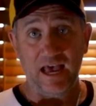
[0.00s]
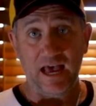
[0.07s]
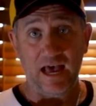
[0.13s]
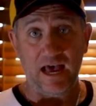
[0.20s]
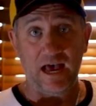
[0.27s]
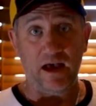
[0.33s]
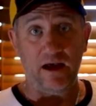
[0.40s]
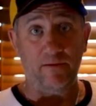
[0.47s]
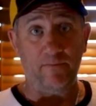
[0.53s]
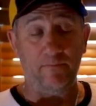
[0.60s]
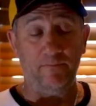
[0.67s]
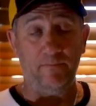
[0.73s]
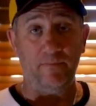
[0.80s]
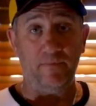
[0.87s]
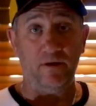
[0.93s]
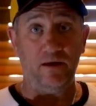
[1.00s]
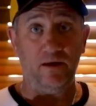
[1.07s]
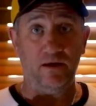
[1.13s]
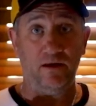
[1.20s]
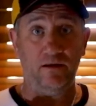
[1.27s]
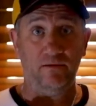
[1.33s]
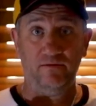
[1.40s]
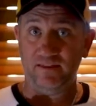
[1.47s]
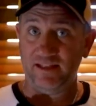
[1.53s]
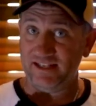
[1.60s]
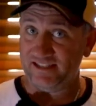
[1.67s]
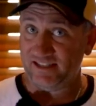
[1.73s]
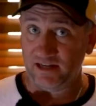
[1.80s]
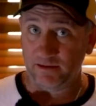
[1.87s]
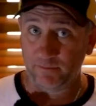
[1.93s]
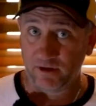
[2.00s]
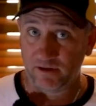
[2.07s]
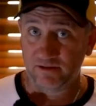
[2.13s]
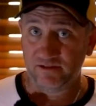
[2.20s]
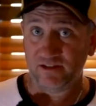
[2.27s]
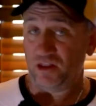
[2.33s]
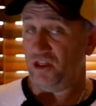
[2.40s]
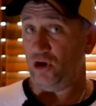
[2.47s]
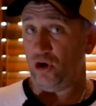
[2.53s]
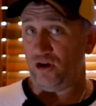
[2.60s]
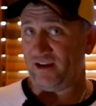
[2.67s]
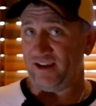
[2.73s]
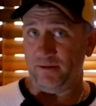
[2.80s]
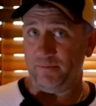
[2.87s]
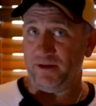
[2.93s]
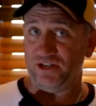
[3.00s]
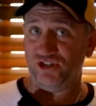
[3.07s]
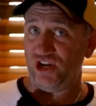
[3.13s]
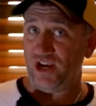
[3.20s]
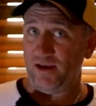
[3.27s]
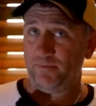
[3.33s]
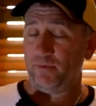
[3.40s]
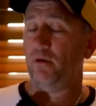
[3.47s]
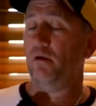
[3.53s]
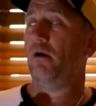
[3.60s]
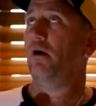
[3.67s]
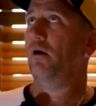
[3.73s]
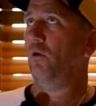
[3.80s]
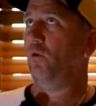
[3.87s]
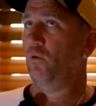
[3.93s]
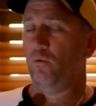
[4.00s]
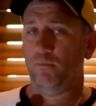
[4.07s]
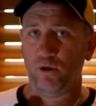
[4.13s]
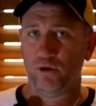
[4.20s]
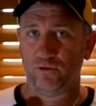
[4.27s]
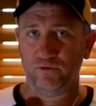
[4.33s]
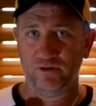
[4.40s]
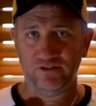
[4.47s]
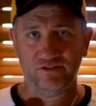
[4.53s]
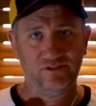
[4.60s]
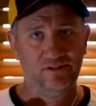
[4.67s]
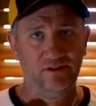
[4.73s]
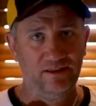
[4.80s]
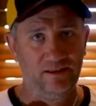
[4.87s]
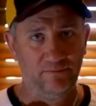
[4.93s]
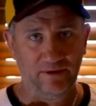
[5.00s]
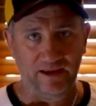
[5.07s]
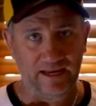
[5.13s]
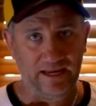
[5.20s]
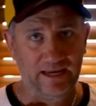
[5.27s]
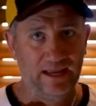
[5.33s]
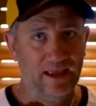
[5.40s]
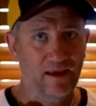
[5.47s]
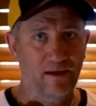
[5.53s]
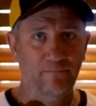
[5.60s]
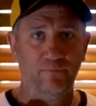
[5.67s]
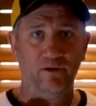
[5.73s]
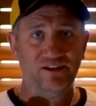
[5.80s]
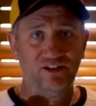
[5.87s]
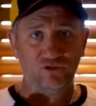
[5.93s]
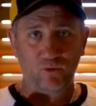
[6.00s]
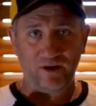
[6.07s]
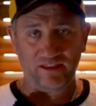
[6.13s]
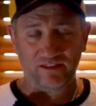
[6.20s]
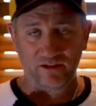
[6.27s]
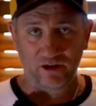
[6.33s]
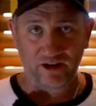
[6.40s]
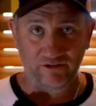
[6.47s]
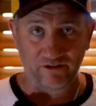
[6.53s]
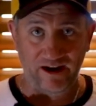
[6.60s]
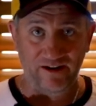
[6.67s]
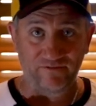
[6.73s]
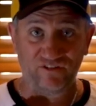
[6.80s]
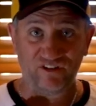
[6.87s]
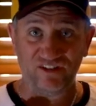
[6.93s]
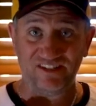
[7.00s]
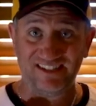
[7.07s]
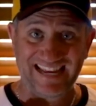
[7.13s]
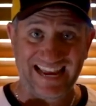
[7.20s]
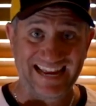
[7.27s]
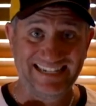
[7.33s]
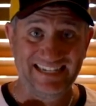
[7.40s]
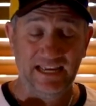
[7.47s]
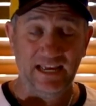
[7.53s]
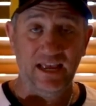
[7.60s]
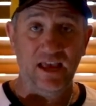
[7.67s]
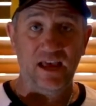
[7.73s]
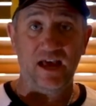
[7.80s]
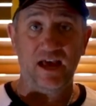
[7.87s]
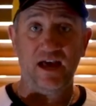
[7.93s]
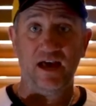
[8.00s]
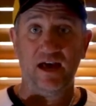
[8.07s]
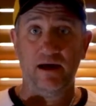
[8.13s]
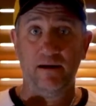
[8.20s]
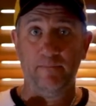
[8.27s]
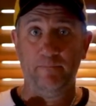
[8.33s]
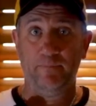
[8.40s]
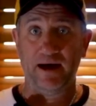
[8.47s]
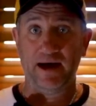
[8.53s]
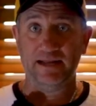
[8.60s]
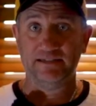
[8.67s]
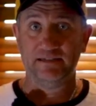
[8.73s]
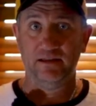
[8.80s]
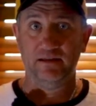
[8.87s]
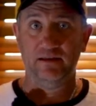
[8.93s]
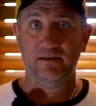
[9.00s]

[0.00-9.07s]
They're cinema, so they're not going to be cheap. Oh my goodness, it'd be probably 20, 30 grand for a set, but